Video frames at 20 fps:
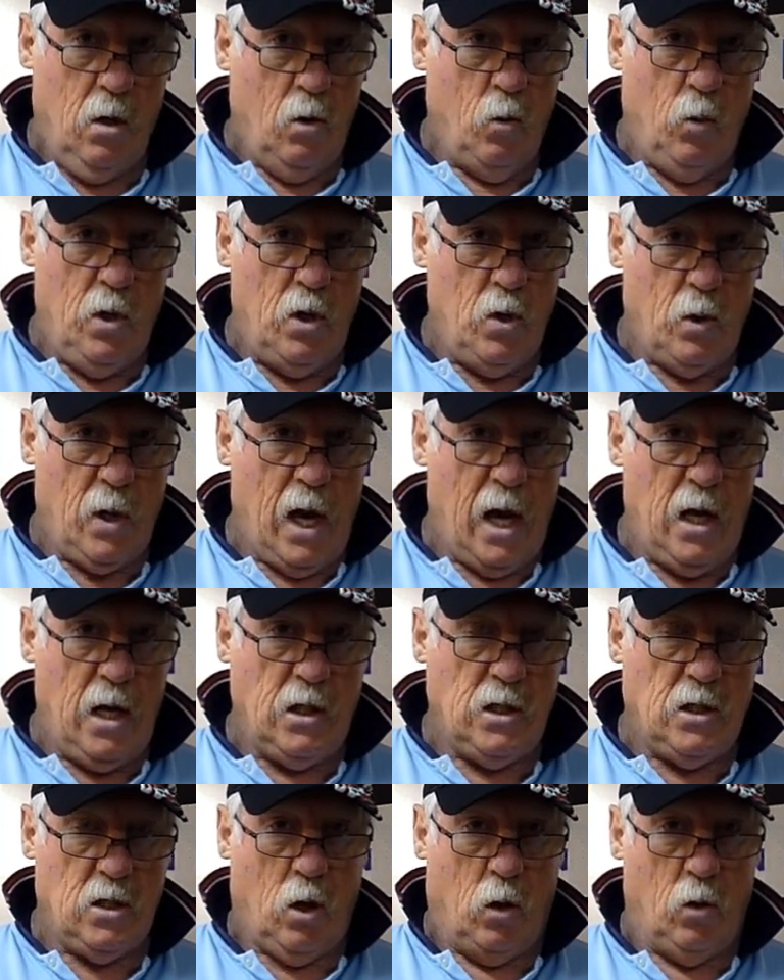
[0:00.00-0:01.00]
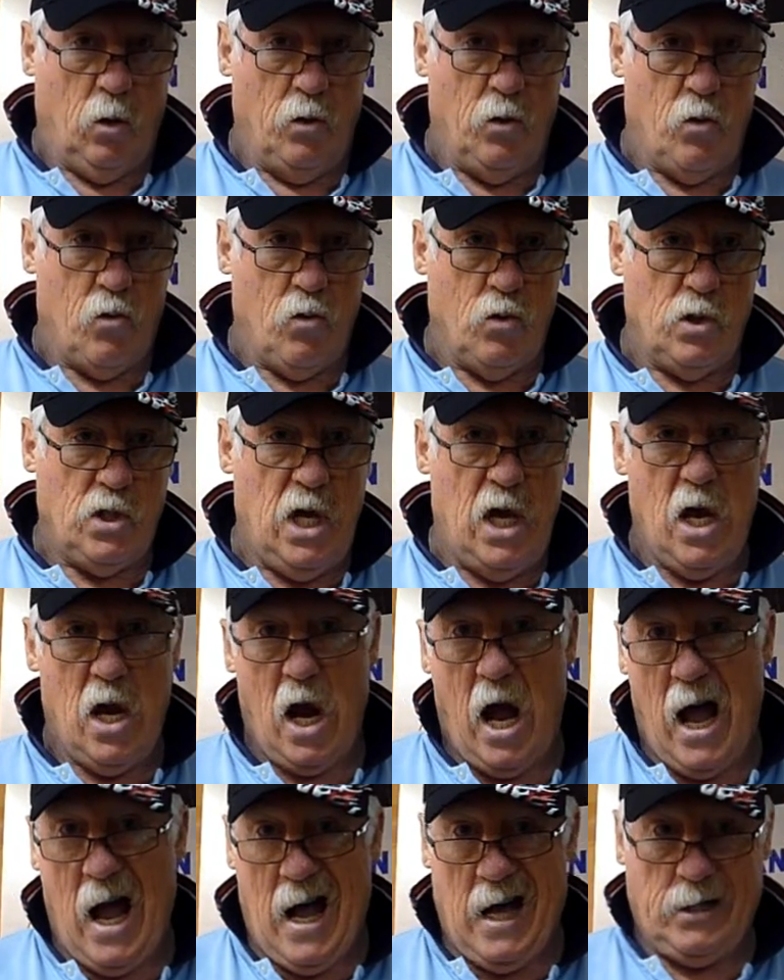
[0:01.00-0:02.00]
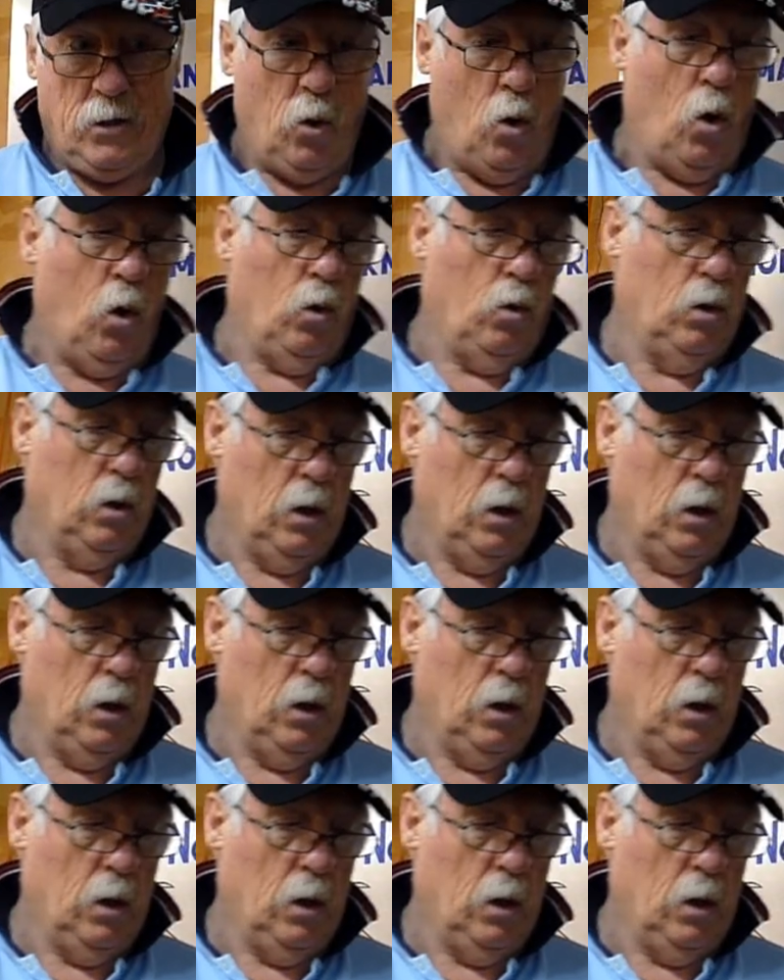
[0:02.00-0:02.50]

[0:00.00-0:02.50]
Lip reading: We don't get any salt on the roads here at all.